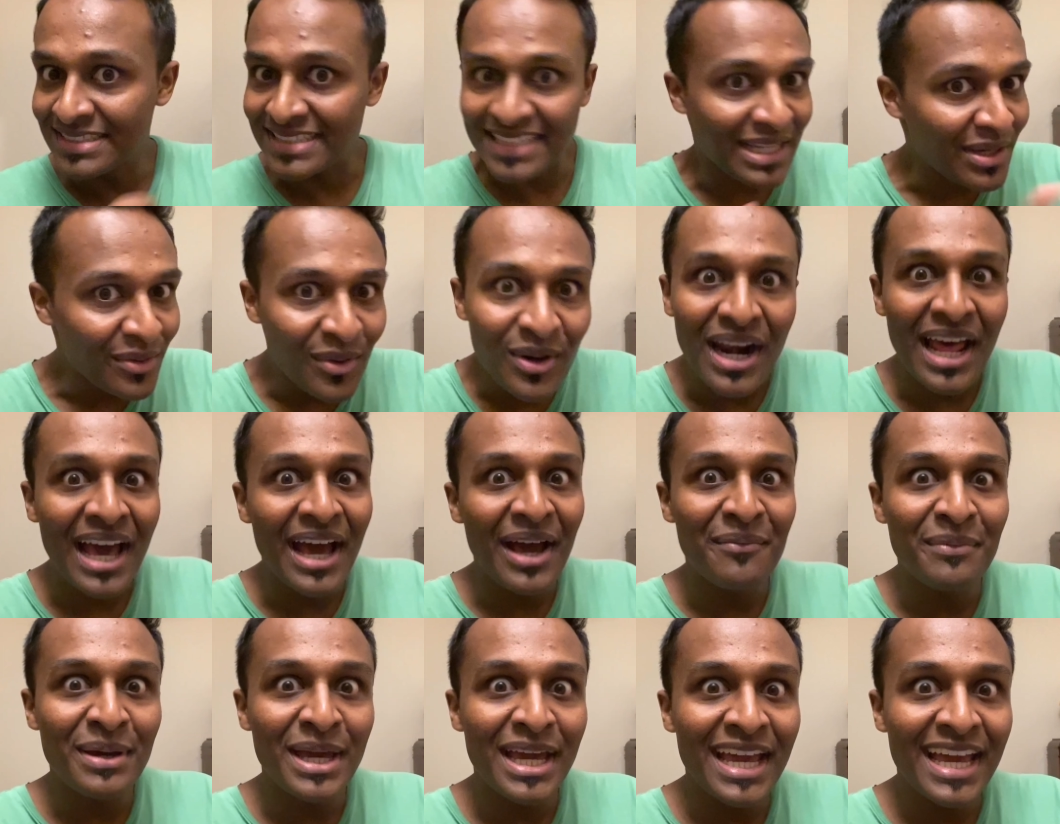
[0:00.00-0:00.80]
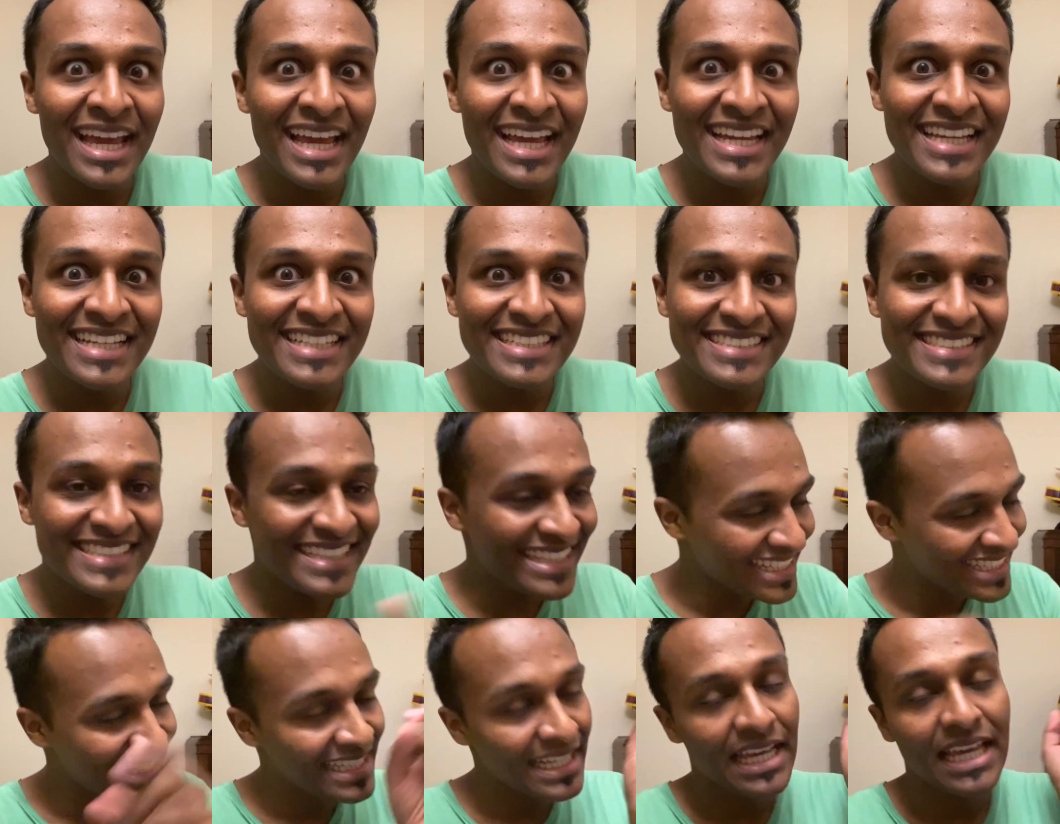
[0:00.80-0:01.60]
See what I mean?
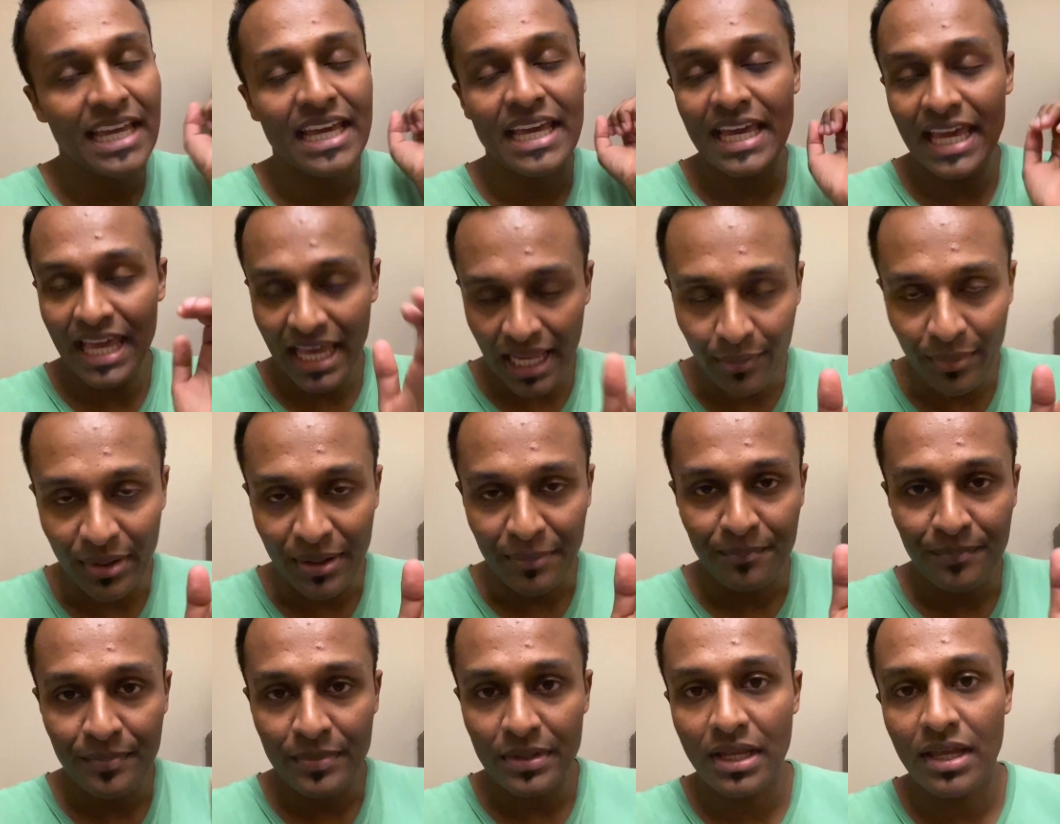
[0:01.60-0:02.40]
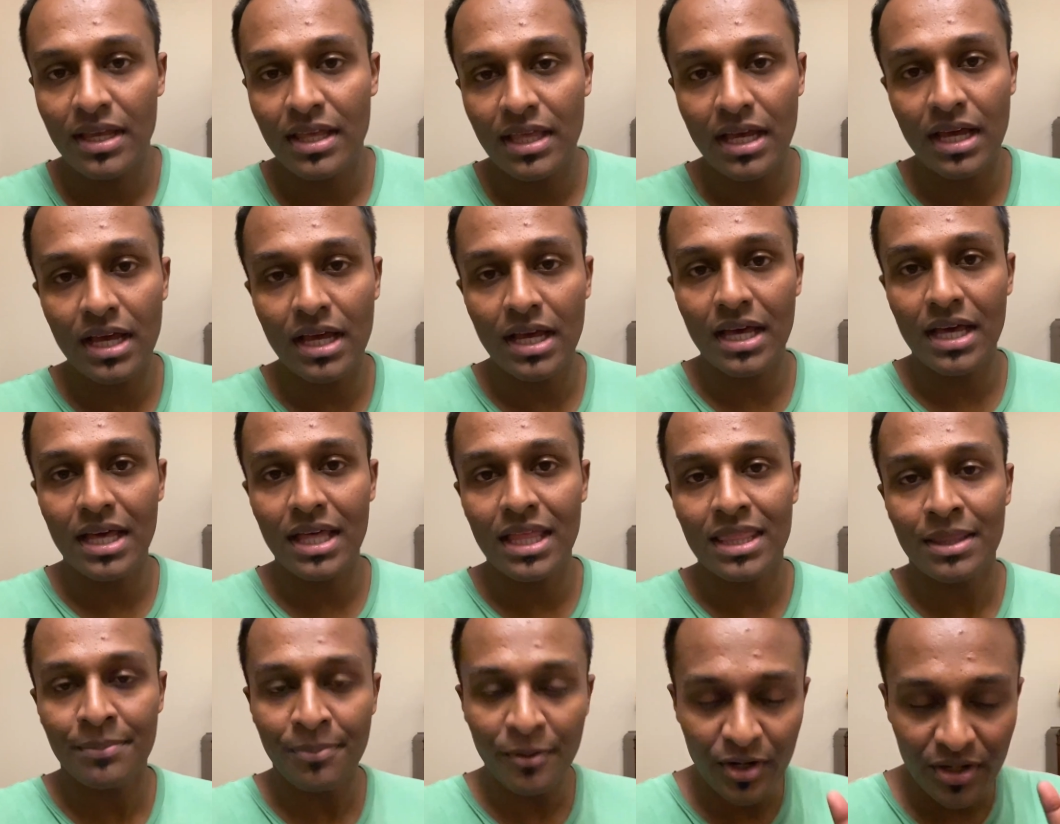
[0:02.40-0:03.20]
Anyway.
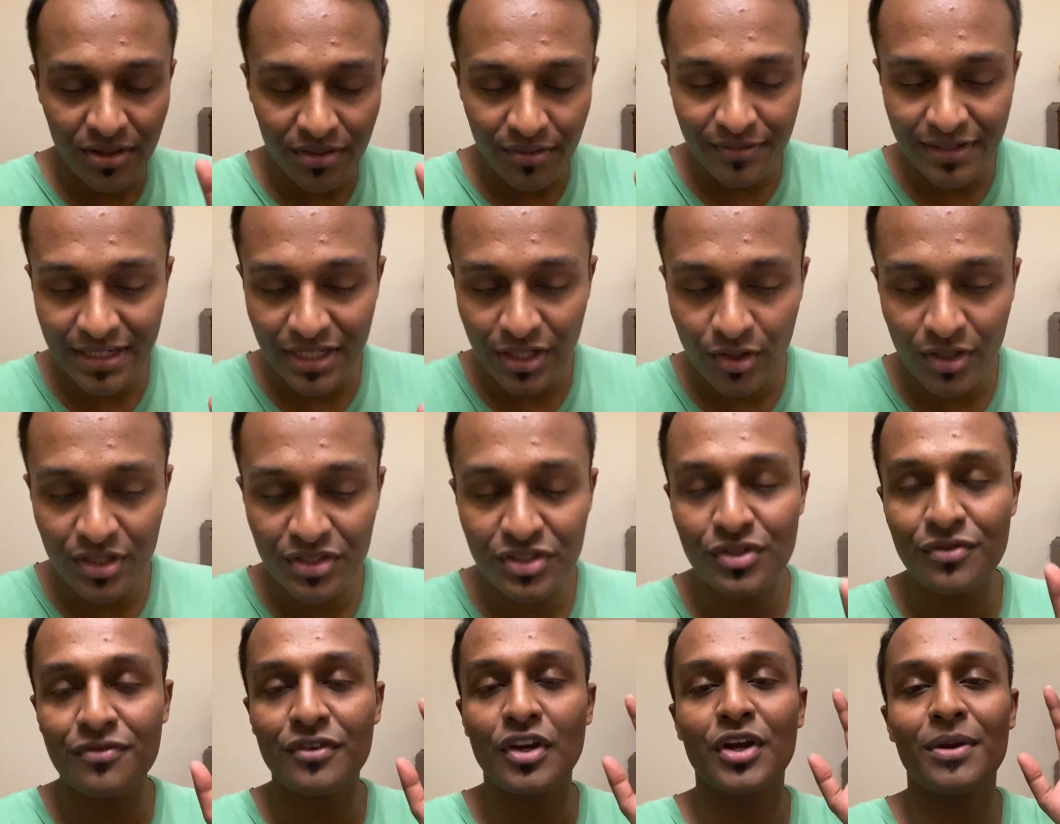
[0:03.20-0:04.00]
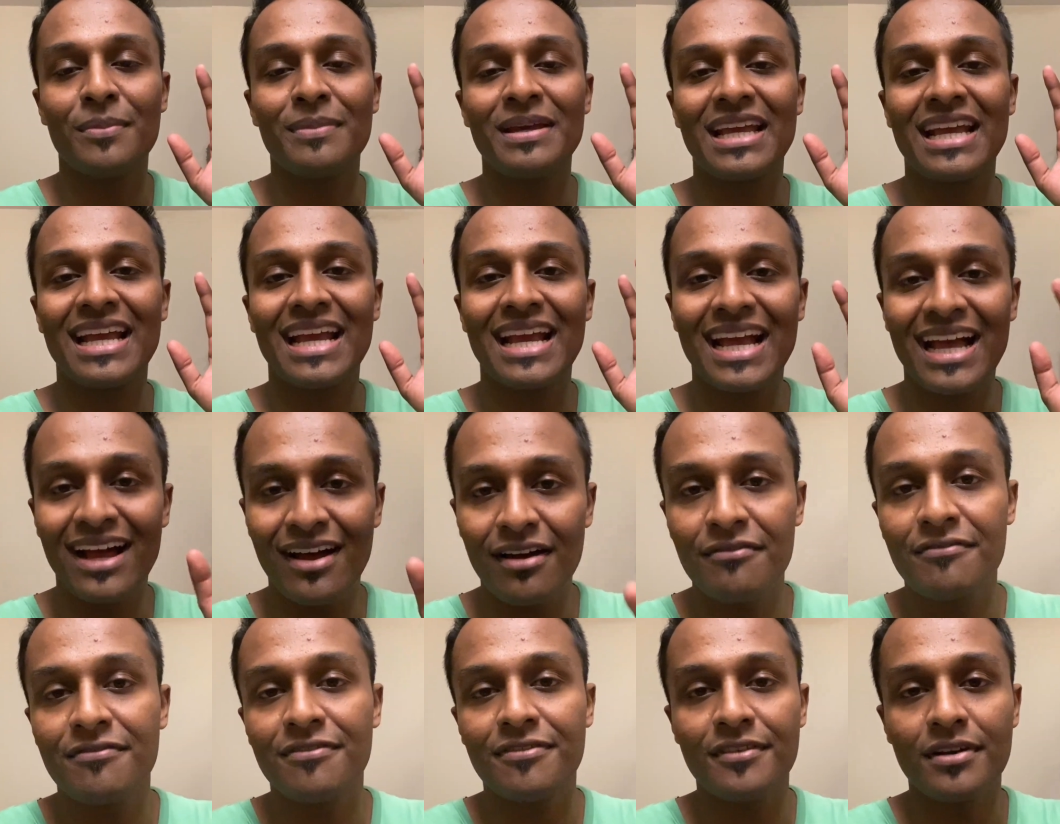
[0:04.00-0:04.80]
The point of the video is you've got to be
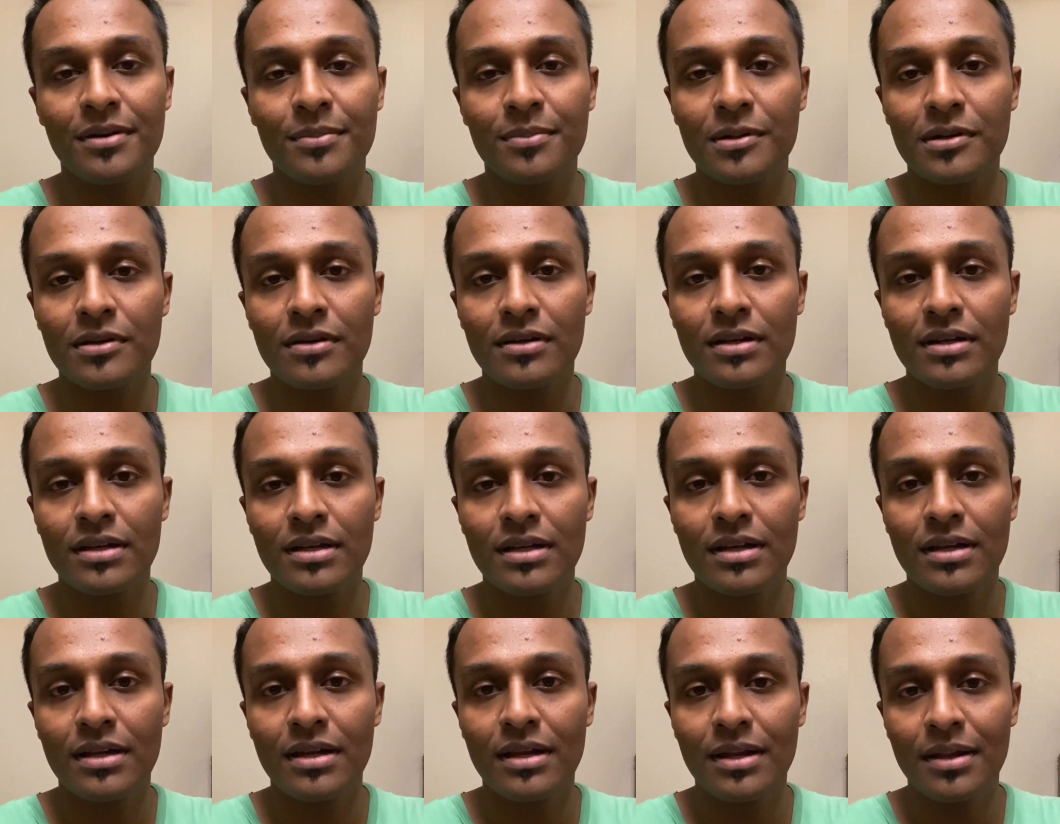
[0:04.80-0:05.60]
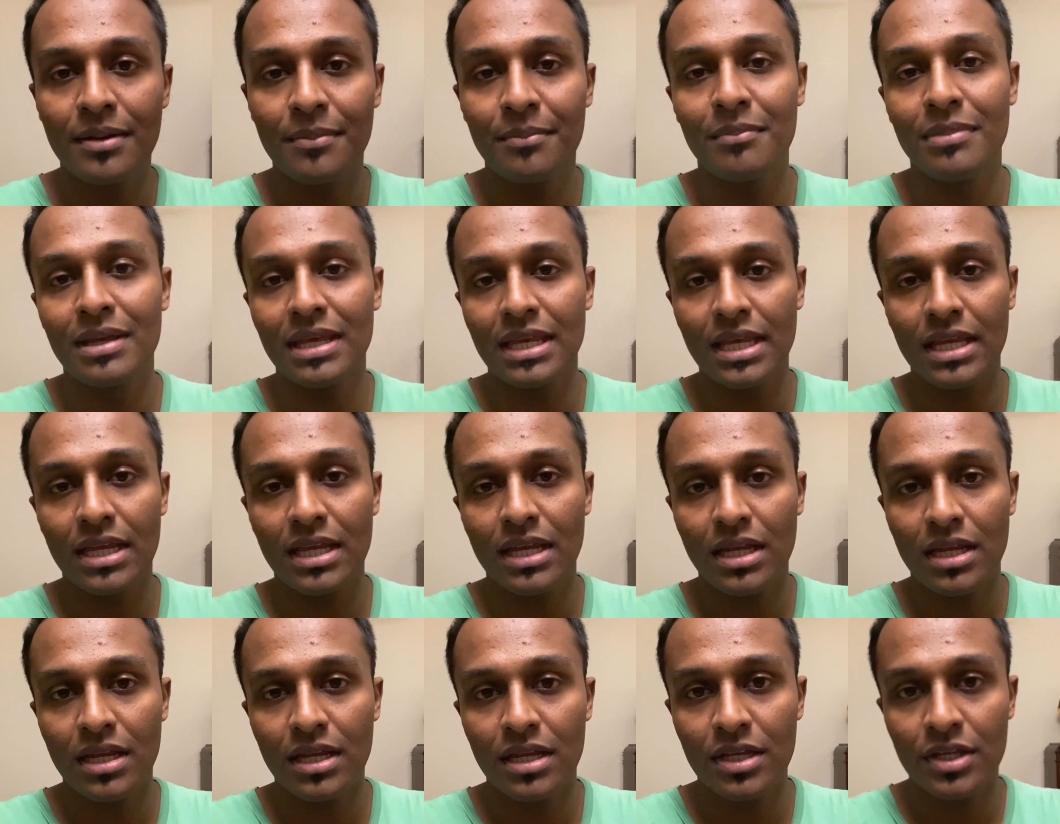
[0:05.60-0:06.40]
comfortable being
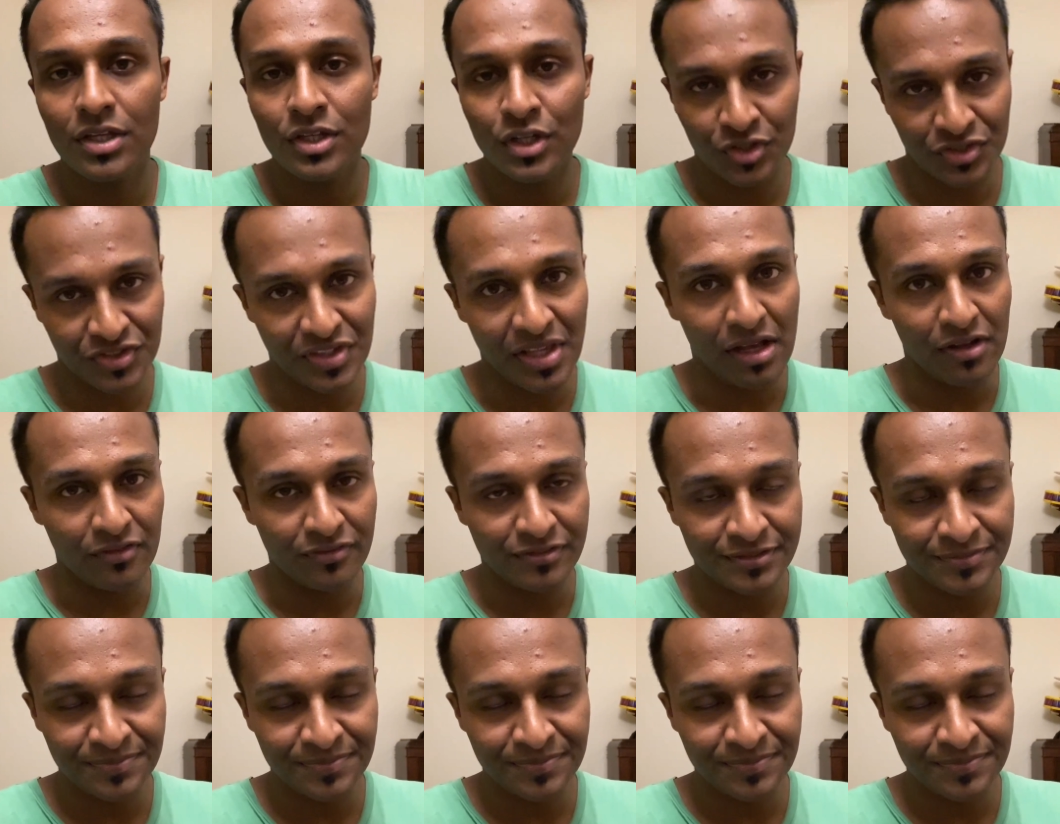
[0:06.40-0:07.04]
yourself.